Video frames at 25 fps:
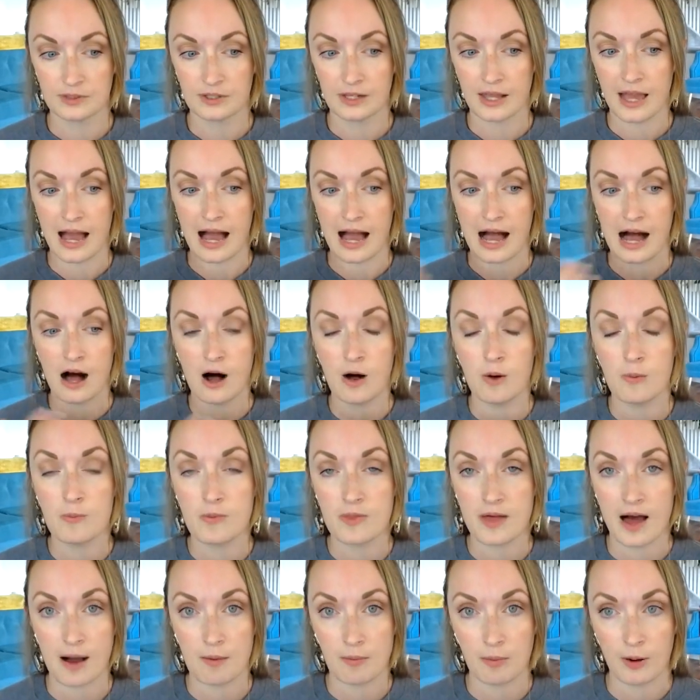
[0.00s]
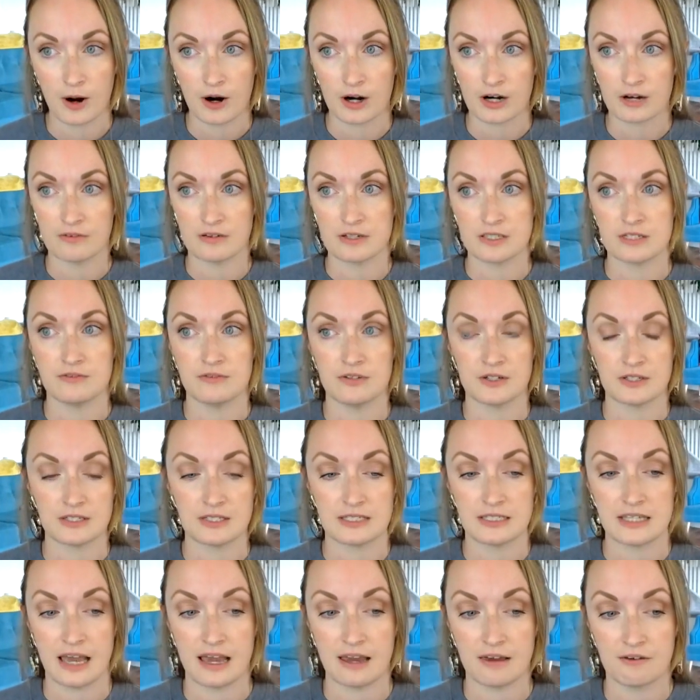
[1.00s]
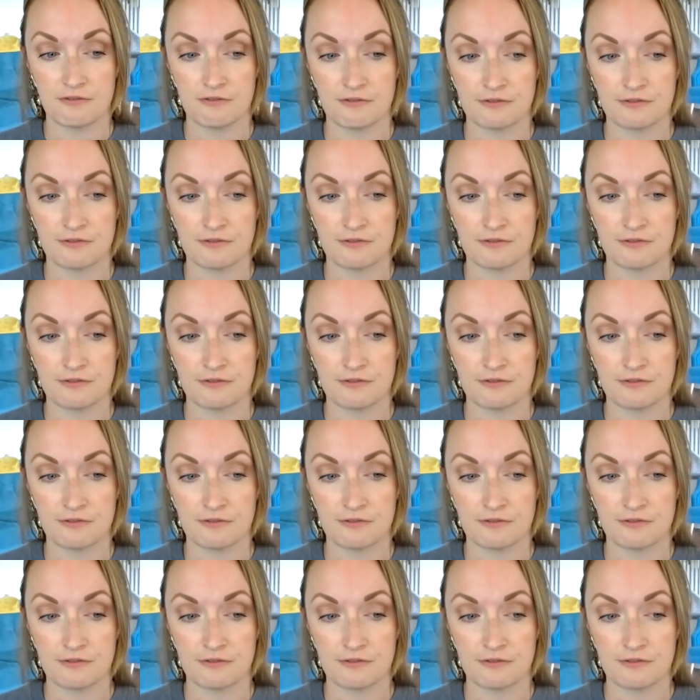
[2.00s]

help that part of us feel safe.